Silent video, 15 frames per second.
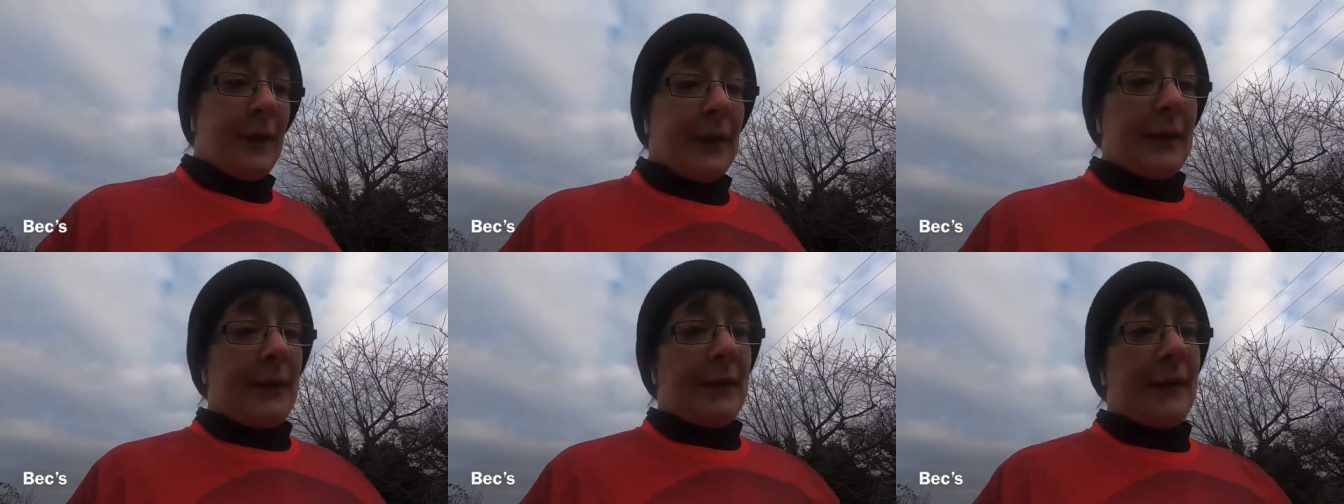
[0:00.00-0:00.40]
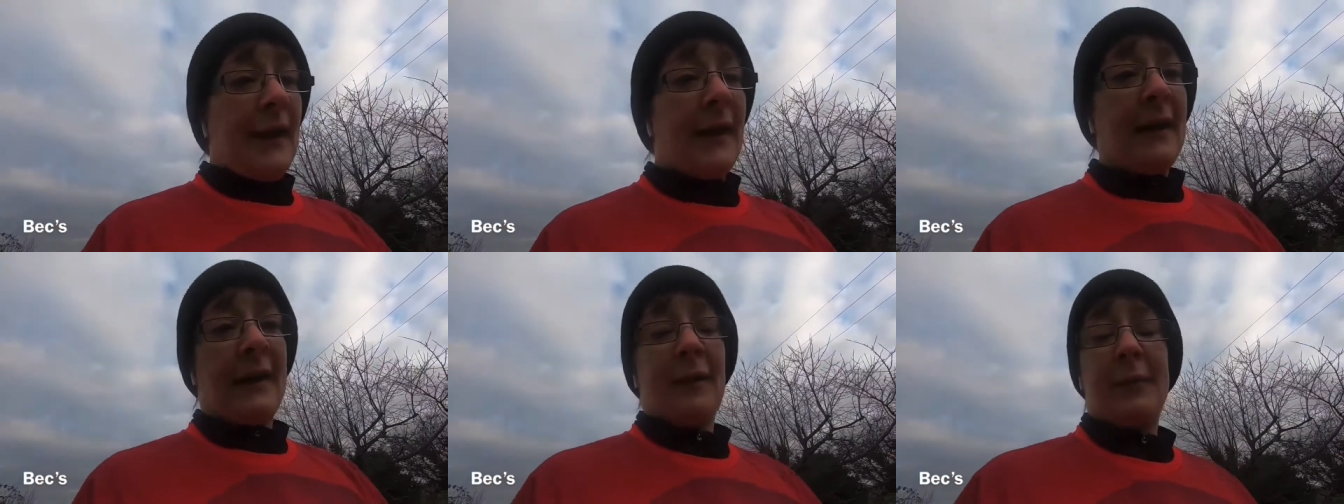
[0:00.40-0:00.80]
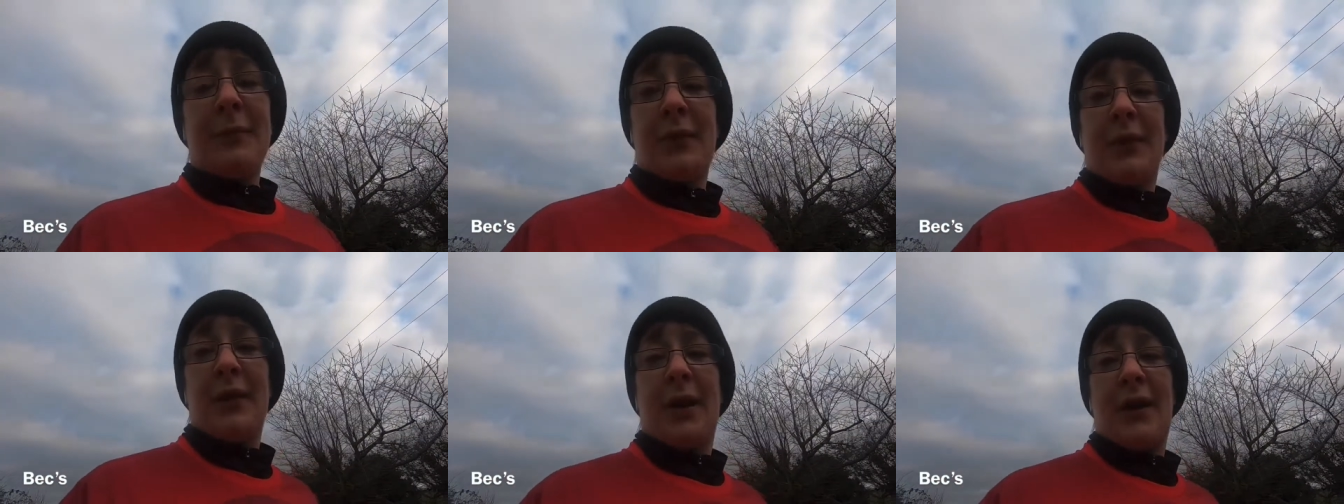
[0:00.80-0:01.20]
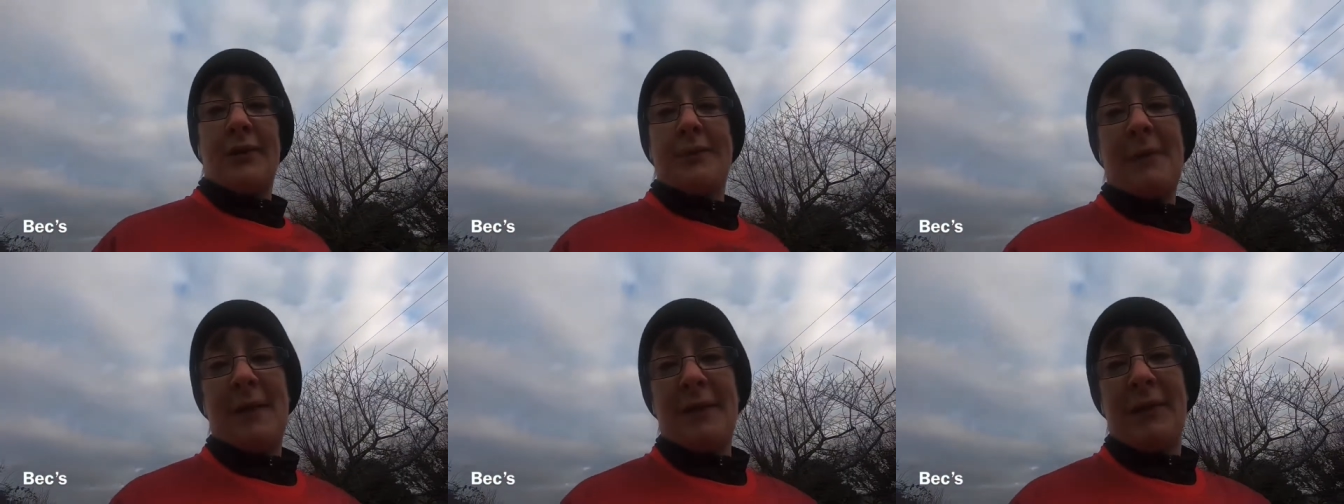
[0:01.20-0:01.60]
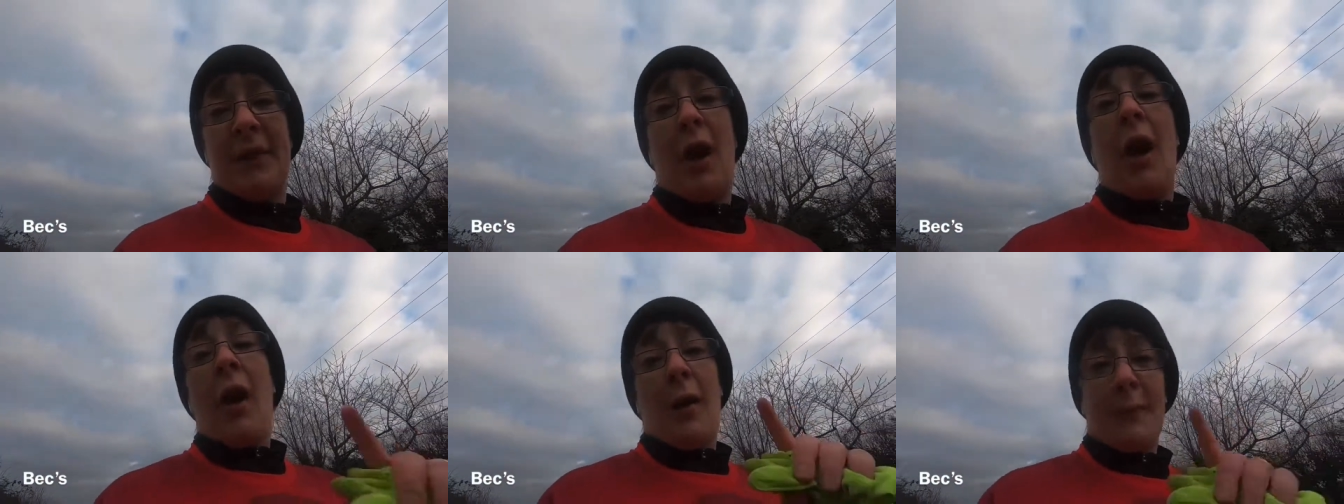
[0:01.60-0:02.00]
yeah i'm doing a half marathon
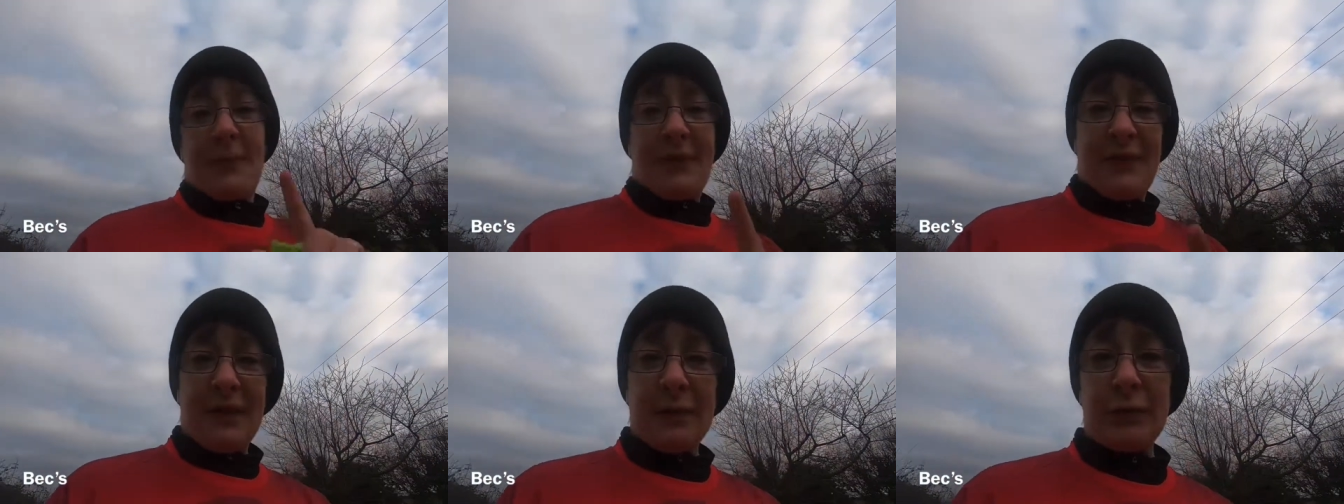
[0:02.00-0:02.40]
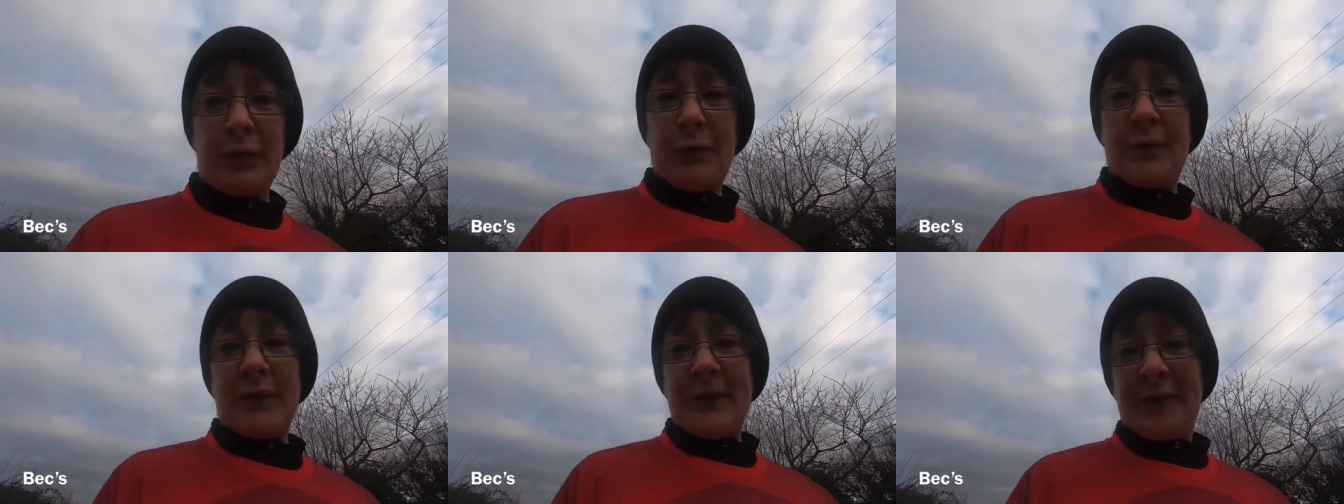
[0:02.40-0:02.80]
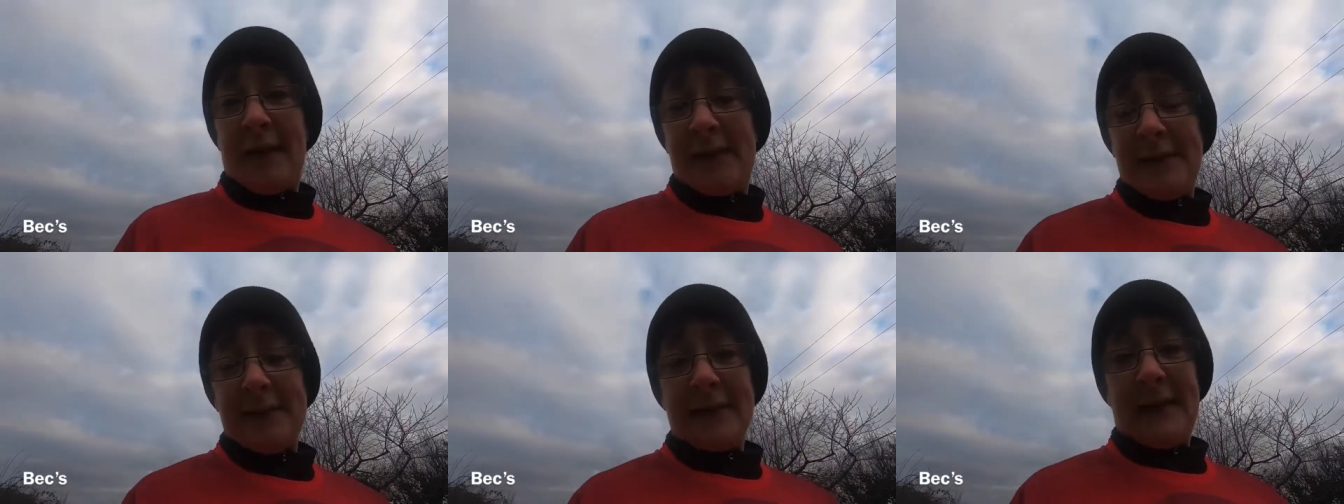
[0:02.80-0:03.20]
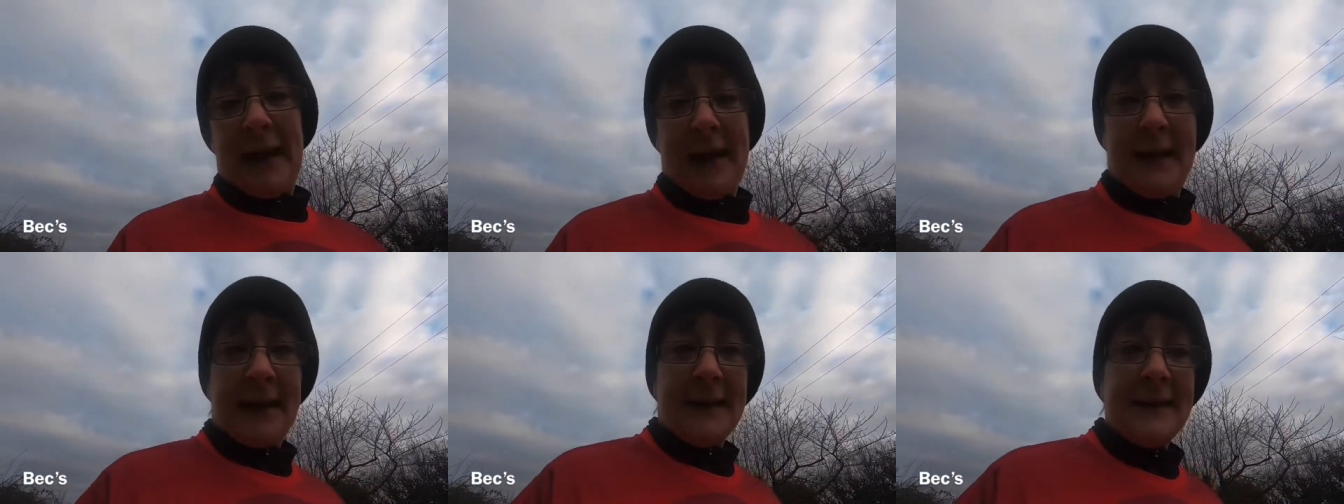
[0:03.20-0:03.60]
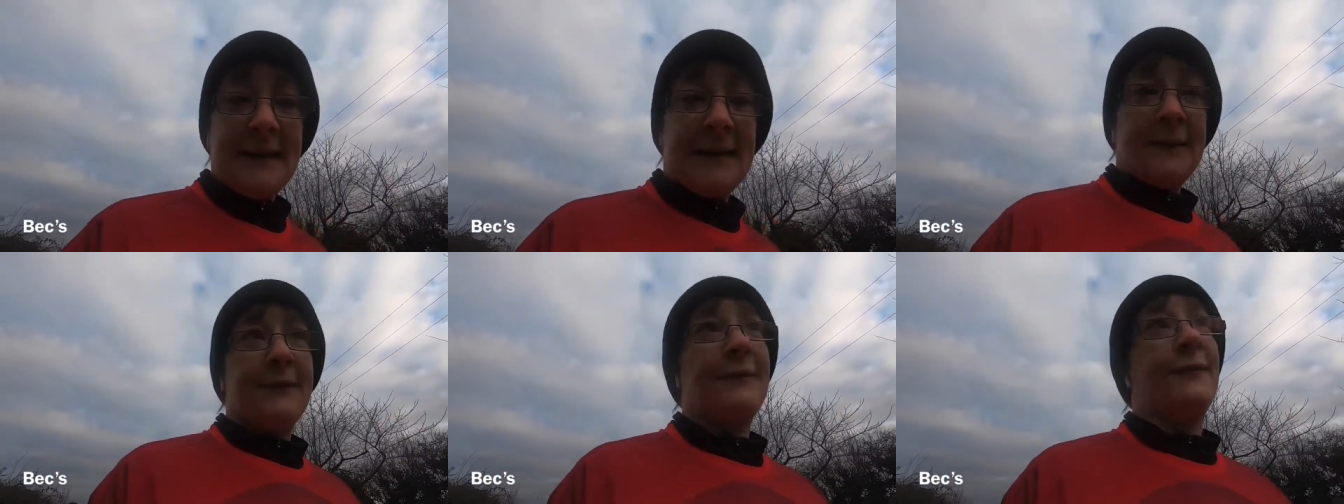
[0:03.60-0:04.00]
i'm still doing the 10k
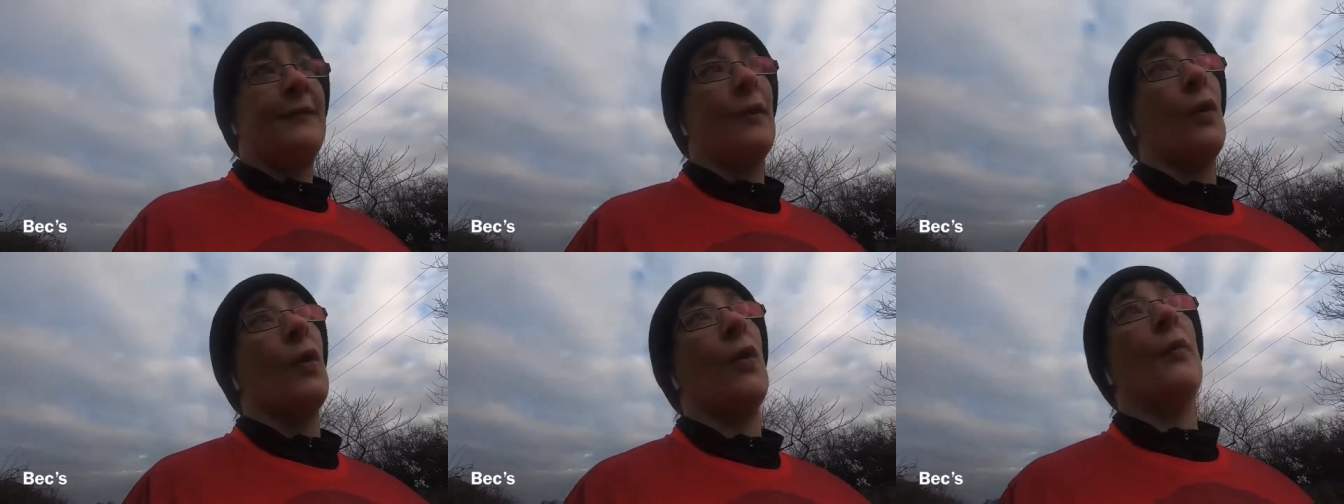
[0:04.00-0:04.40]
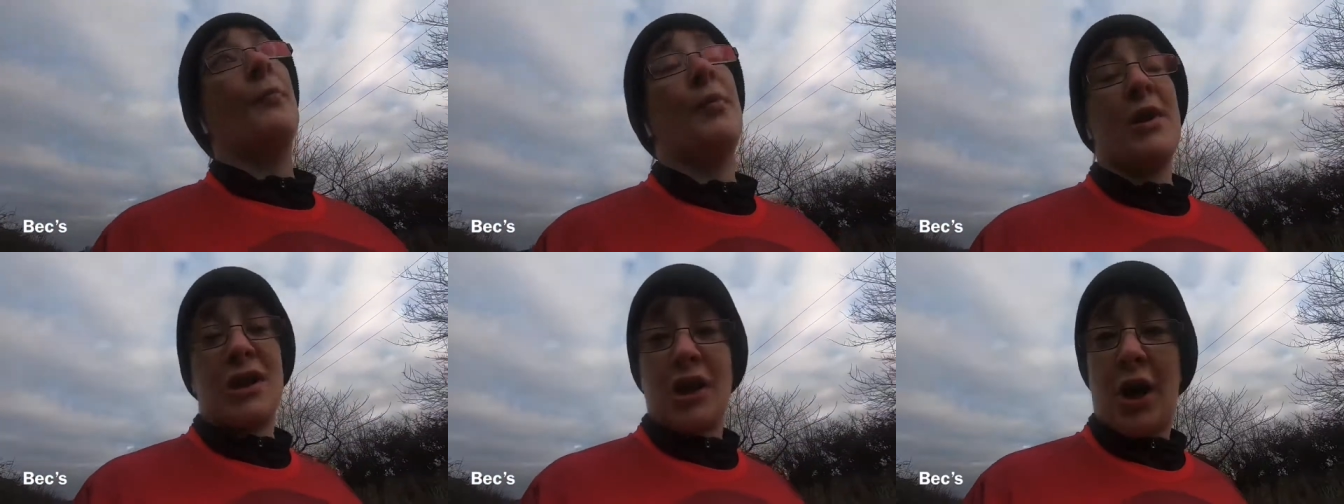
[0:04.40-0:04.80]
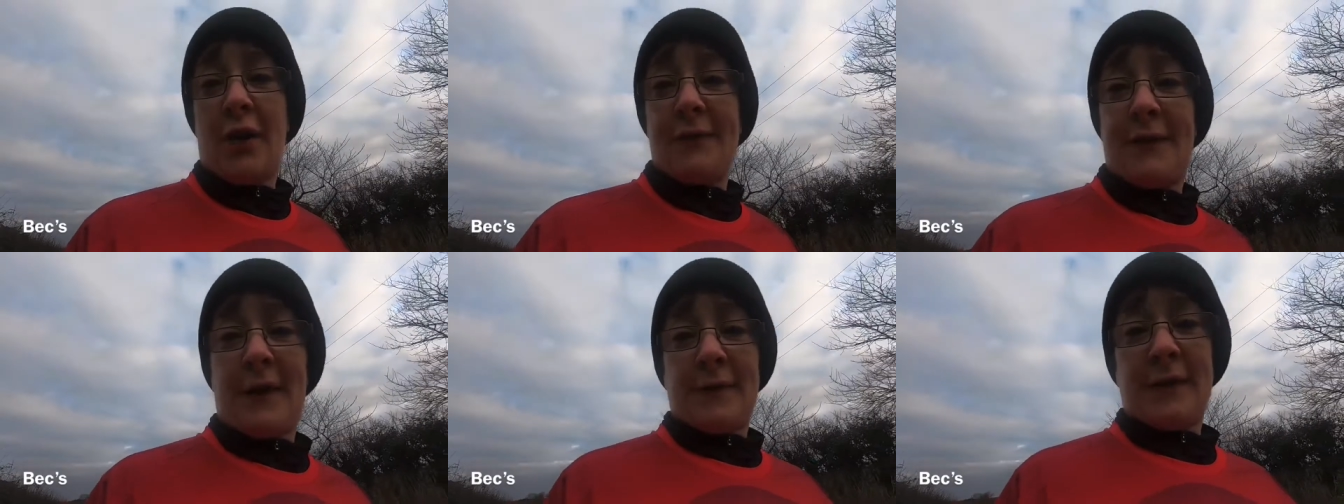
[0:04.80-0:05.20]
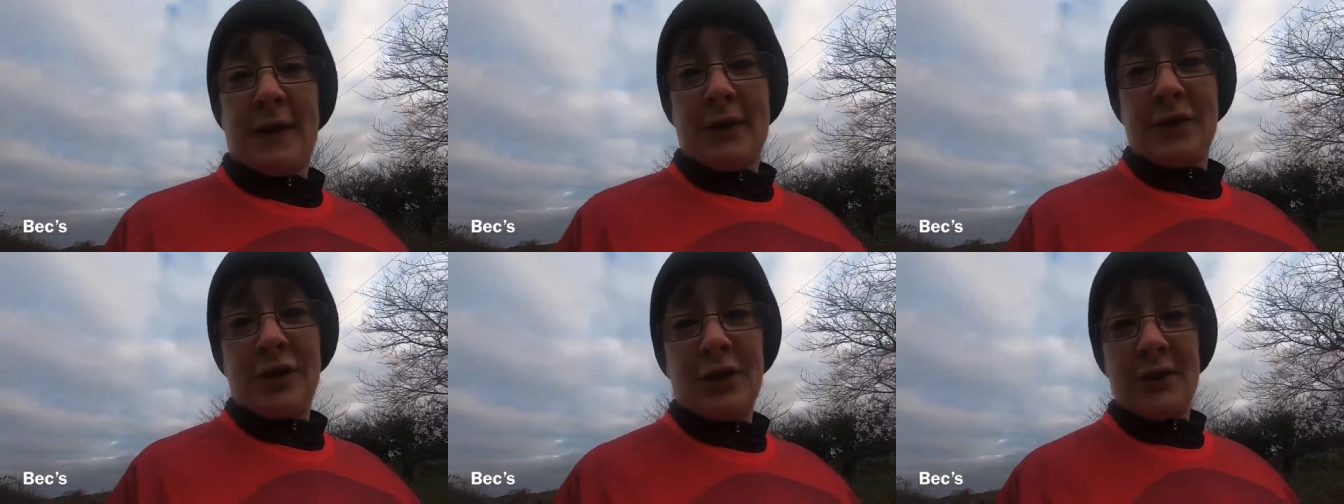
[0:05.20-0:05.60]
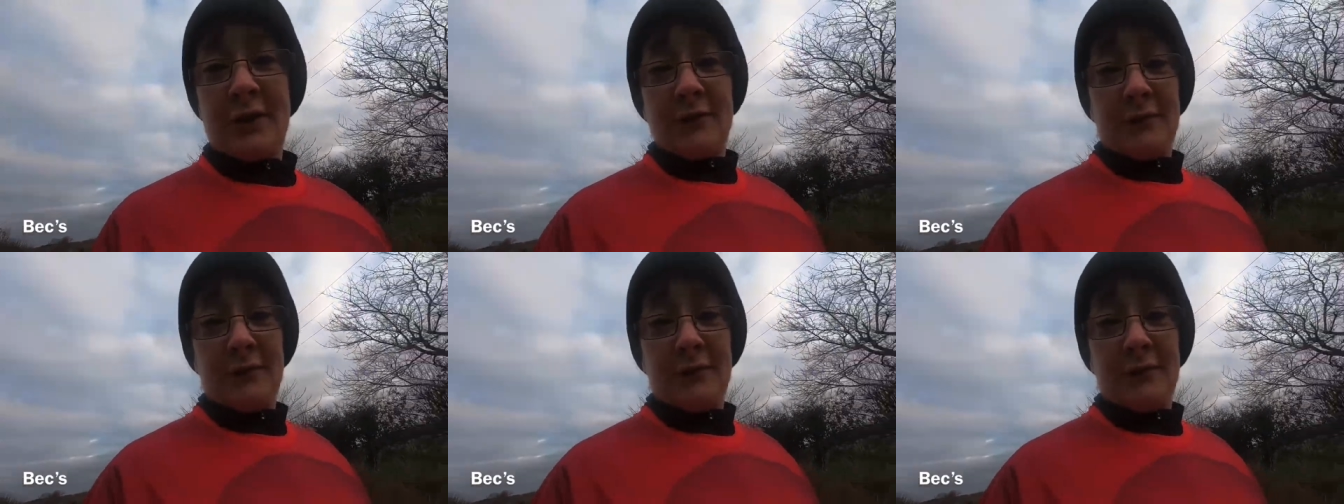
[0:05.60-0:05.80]
for british heart foundation